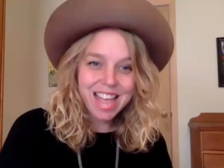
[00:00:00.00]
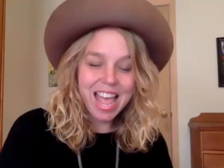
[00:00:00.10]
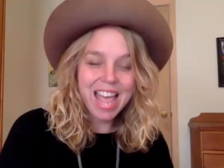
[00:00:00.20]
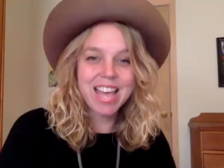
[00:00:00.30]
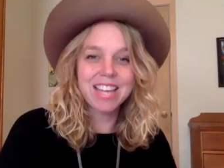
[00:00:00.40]

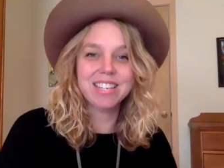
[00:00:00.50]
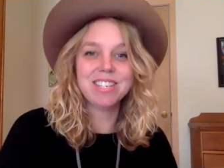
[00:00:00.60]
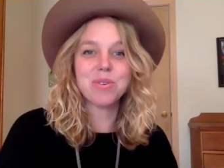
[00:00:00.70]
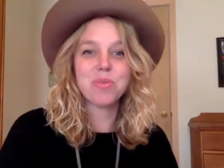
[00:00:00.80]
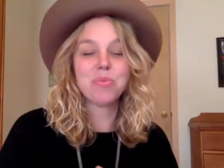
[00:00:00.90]

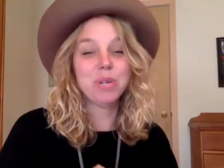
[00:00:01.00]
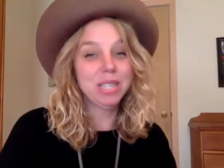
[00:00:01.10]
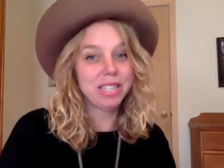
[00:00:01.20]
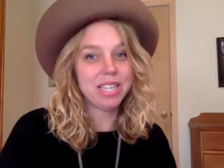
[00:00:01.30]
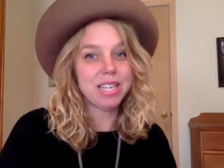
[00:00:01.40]
And
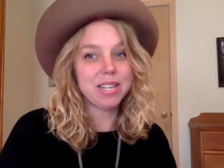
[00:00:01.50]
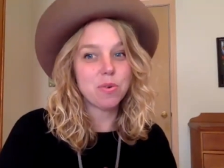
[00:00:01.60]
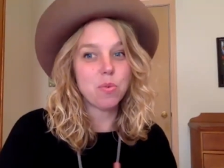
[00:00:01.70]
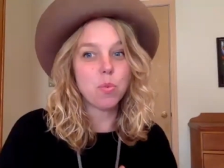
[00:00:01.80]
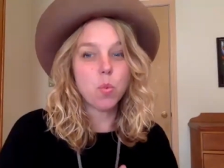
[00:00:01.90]
really,
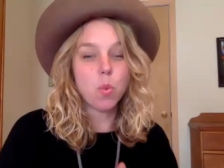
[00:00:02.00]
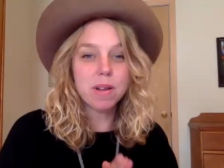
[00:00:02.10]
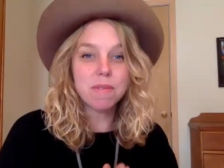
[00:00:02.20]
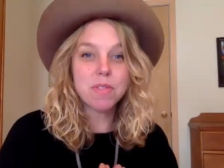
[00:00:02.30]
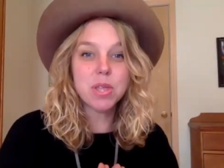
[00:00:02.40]

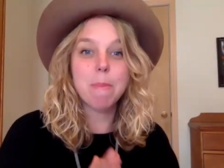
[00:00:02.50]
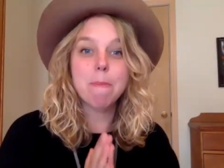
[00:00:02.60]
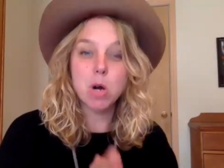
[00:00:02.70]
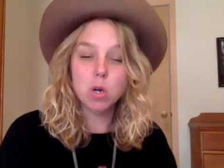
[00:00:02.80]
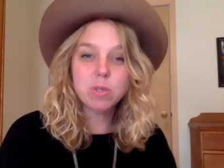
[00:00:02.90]
one of the
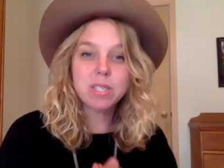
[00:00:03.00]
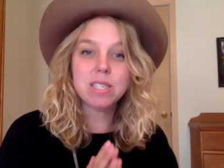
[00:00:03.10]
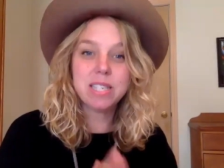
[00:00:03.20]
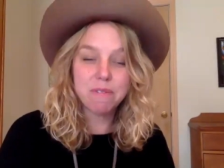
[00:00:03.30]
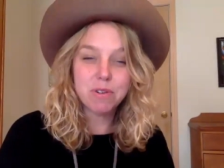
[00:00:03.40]

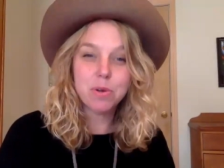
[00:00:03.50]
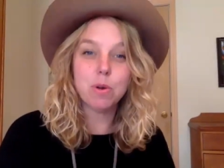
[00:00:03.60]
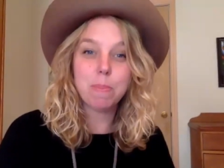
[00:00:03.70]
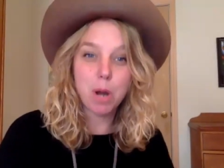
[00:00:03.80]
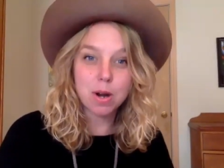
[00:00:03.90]
most
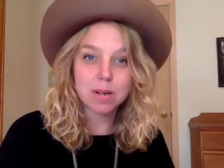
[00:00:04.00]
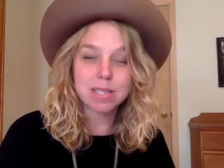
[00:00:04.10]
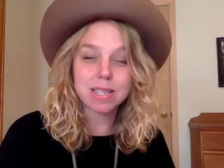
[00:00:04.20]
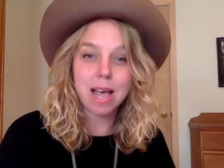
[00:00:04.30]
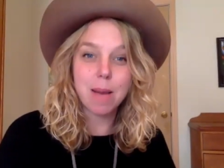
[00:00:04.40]
difficult
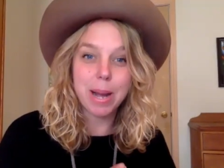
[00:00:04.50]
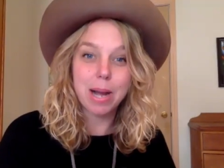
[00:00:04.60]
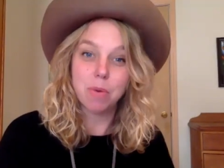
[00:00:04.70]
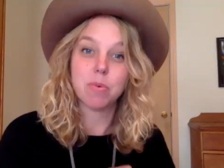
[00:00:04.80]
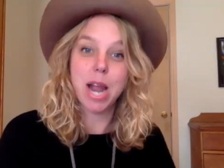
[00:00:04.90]
parts
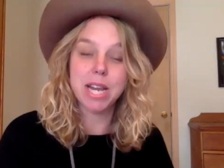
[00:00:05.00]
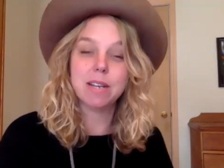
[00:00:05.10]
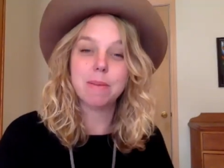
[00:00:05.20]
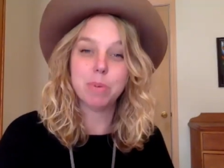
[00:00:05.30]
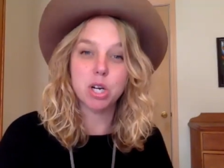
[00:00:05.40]
about
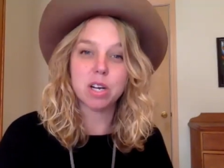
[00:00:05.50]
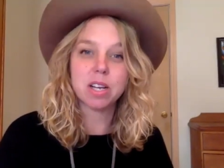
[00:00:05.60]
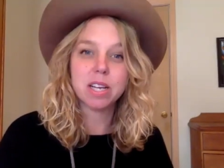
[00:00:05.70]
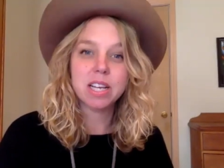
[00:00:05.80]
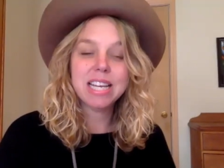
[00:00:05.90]
writing a book
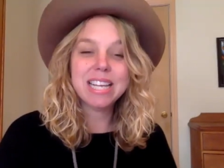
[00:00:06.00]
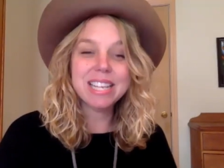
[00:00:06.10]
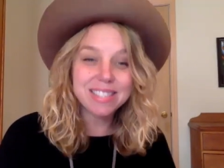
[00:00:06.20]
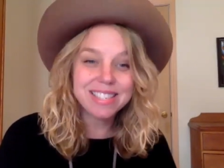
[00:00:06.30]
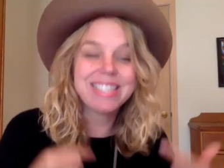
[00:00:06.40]

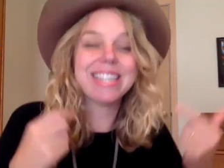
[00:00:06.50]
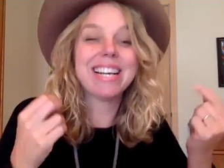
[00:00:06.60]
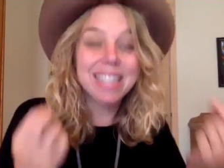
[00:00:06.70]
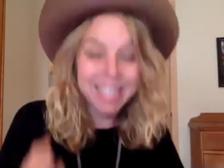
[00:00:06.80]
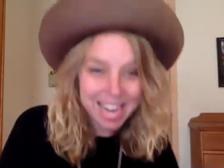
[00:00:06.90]
is
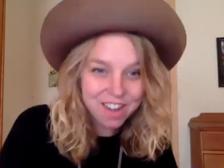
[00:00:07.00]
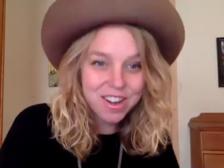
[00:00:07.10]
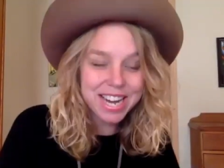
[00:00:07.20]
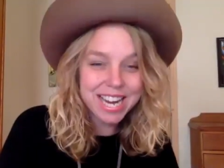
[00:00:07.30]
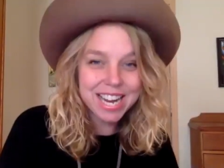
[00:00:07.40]

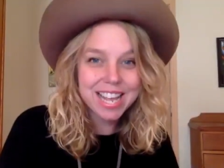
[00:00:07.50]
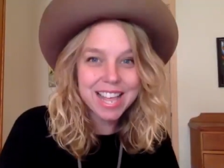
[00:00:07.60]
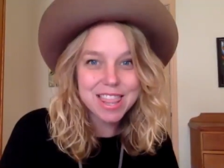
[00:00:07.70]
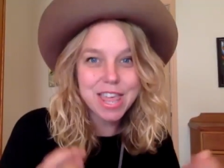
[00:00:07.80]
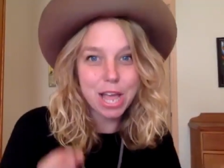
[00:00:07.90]
declaring
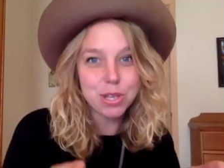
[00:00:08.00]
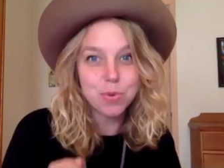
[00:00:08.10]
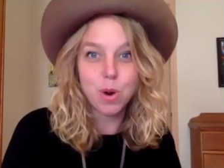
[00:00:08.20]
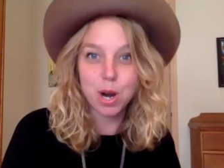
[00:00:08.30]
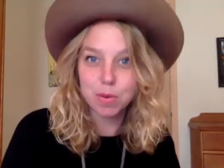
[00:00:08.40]
that
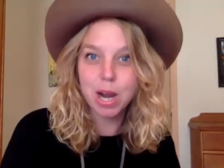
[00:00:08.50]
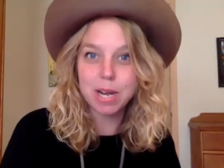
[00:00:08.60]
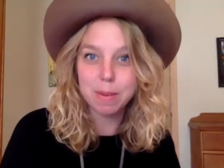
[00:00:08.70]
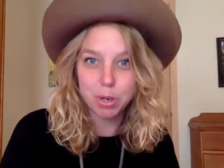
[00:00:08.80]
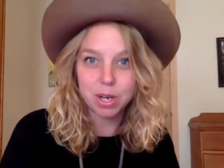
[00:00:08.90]
you want to
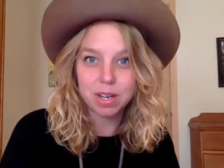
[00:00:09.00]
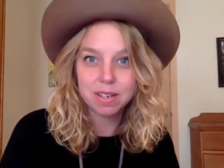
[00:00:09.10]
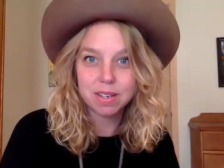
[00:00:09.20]
write a book